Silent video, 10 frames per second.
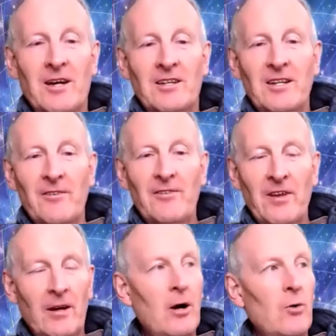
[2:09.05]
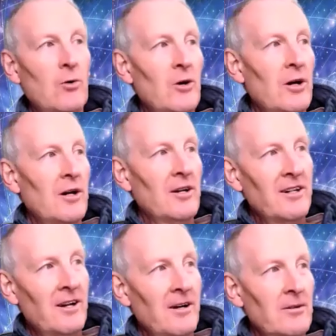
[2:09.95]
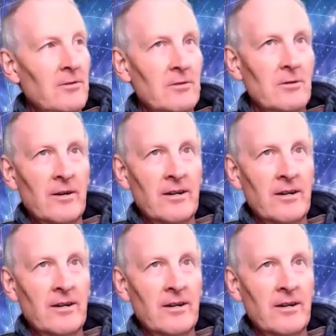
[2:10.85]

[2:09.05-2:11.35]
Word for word: You know, if you think, oh, you know, I'm